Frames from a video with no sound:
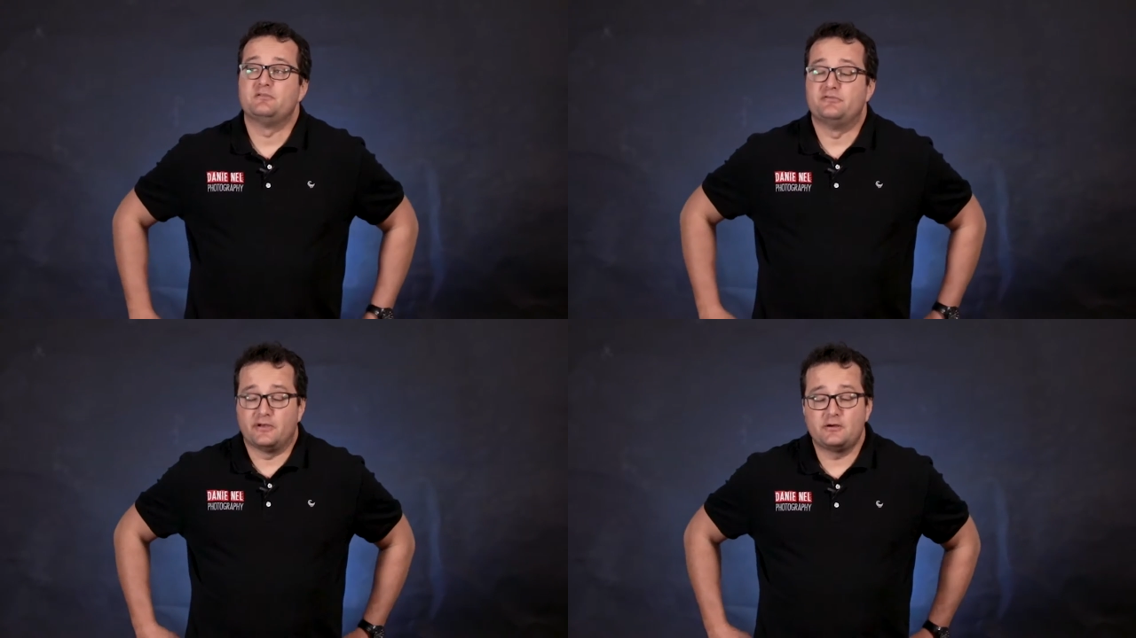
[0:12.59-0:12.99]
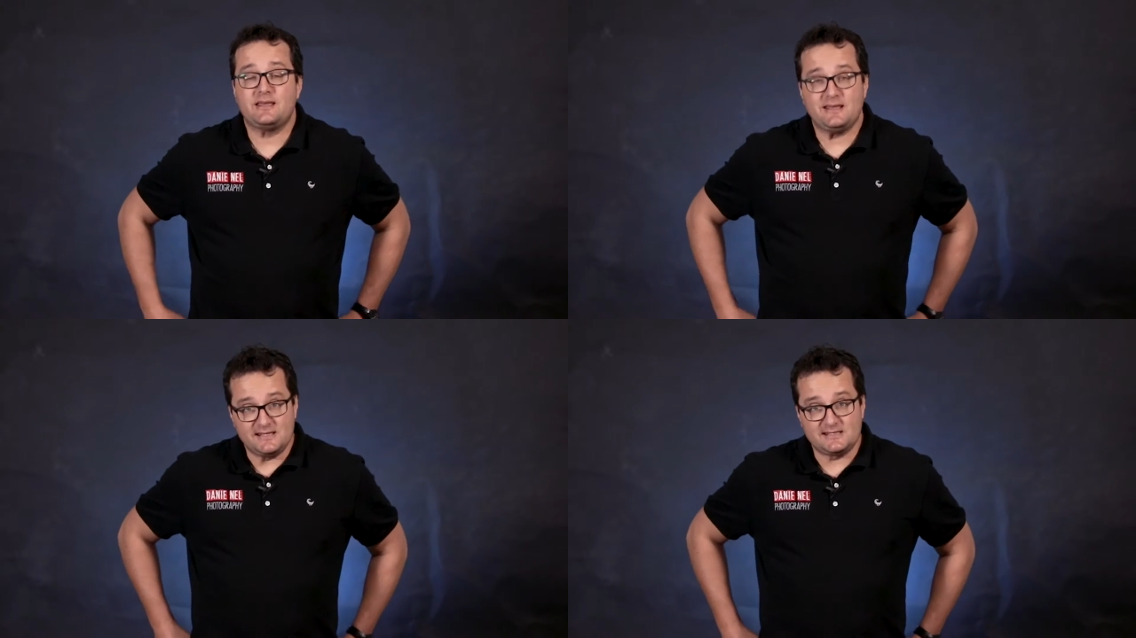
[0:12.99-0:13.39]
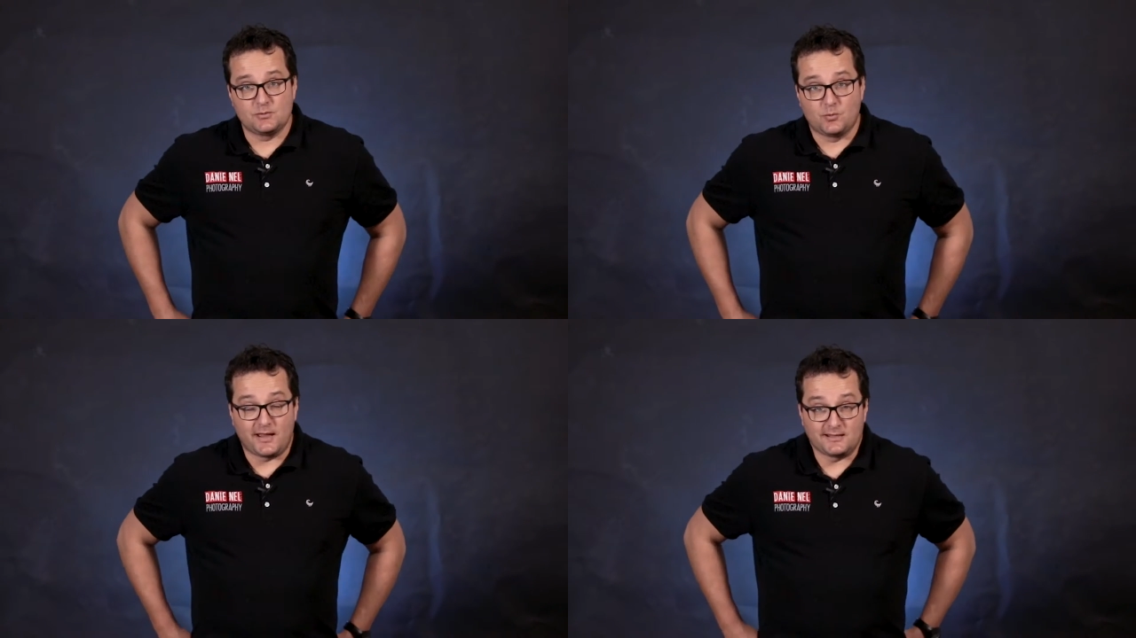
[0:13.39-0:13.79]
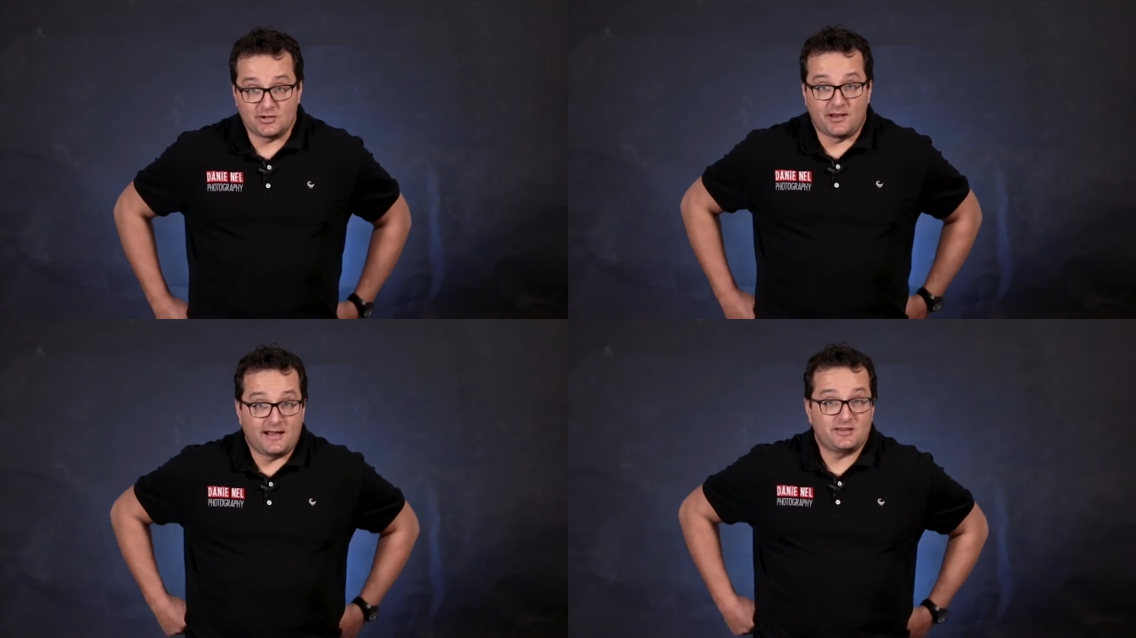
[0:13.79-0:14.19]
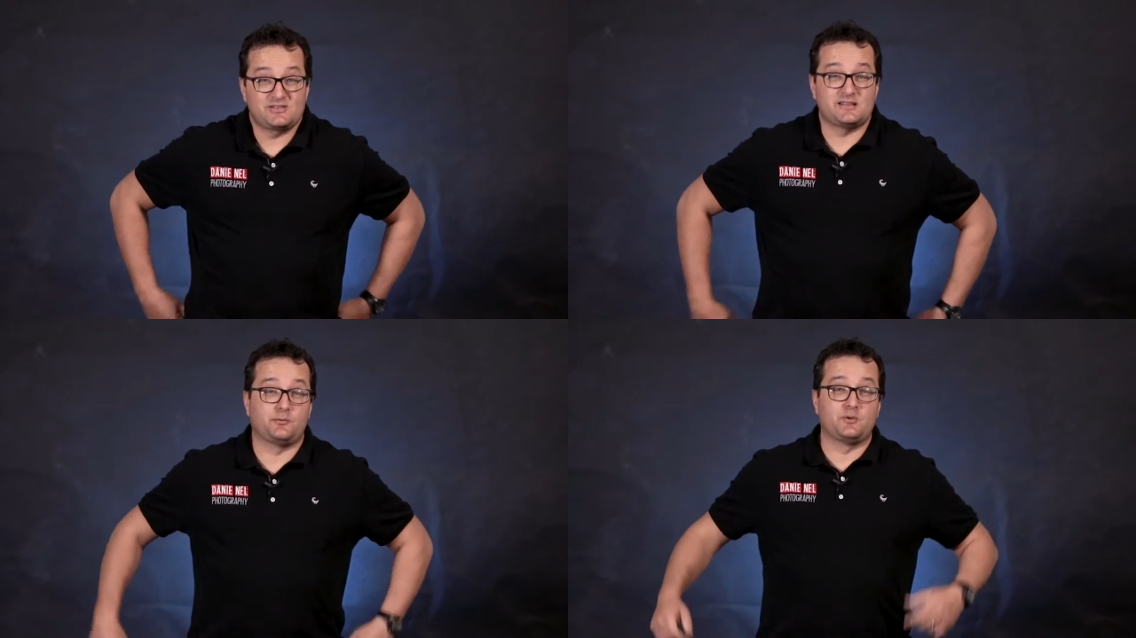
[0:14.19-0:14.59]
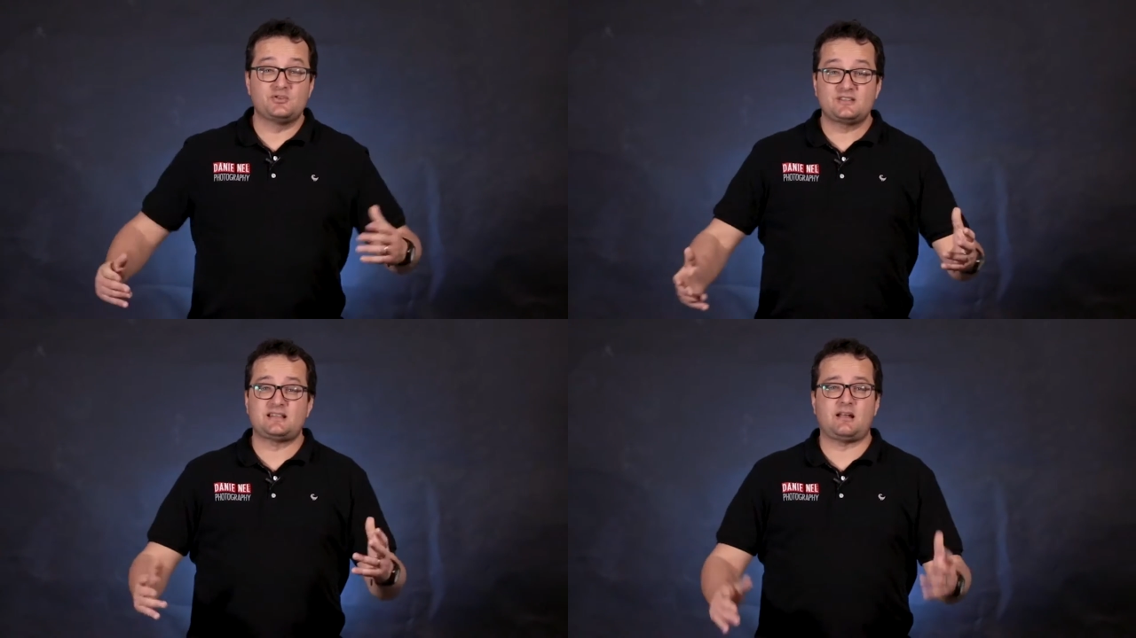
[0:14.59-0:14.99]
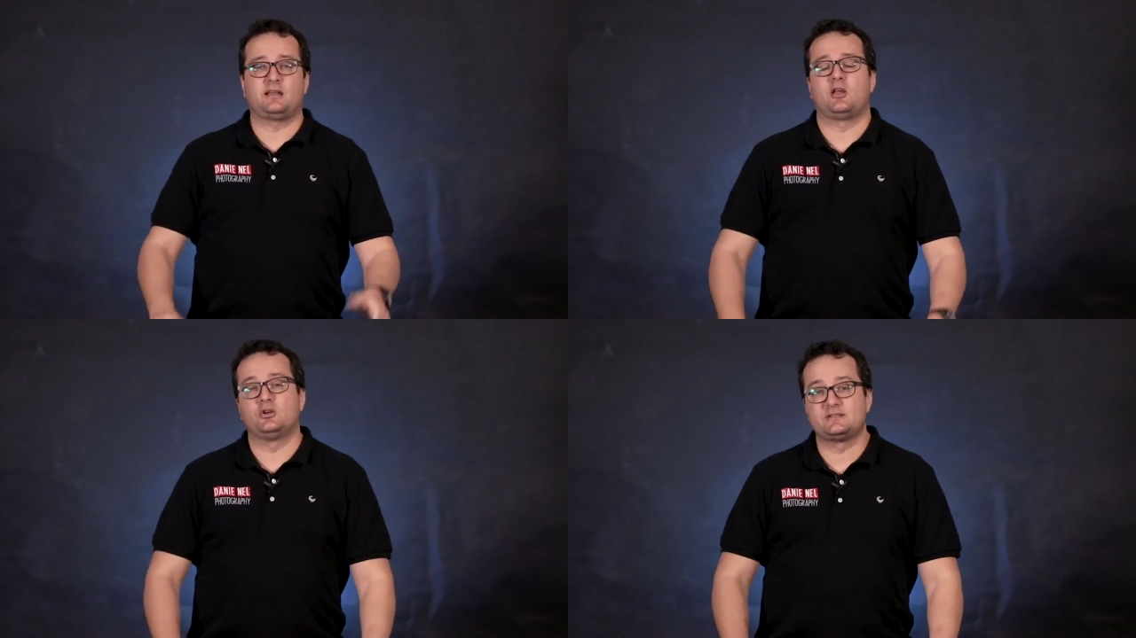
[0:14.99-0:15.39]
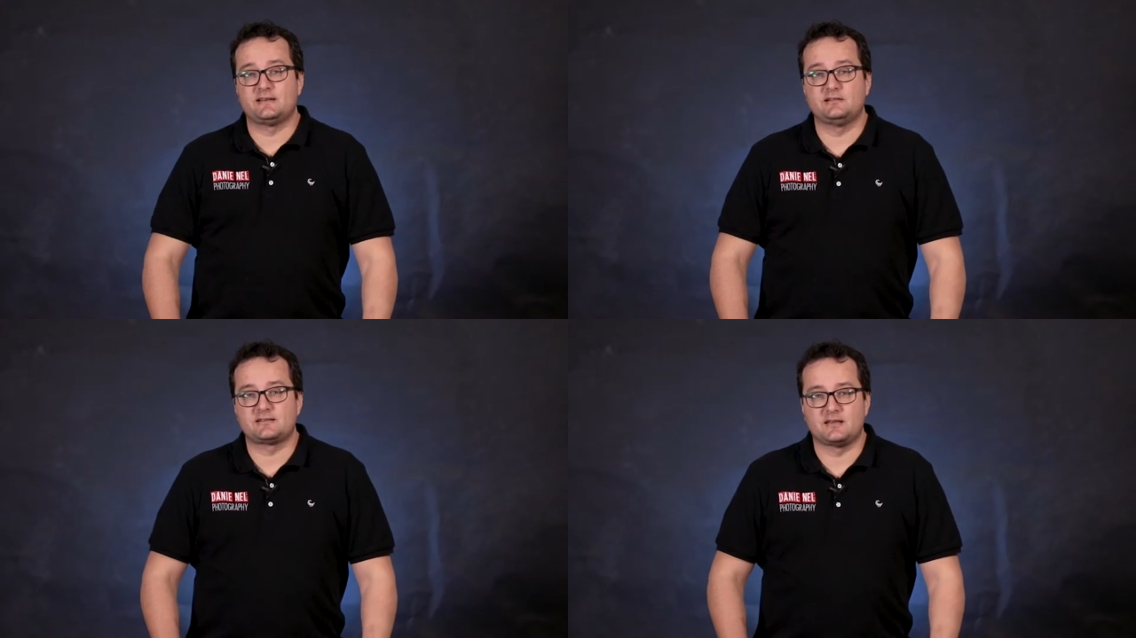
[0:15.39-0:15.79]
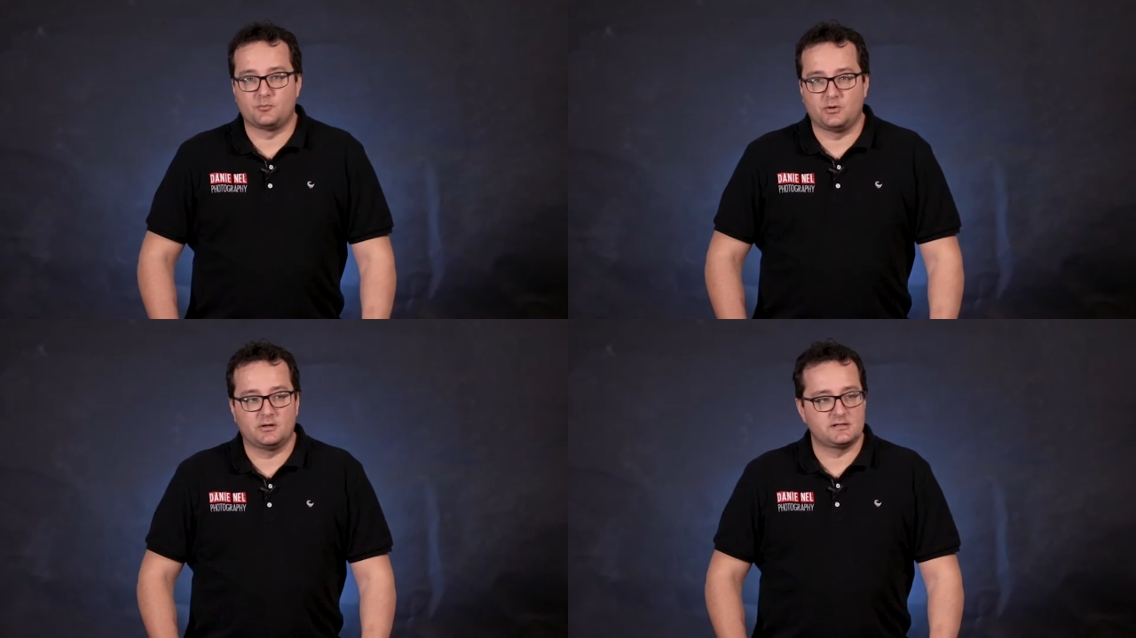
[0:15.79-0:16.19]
very easy way to light yourself when you're stuck in a hotel somewhere.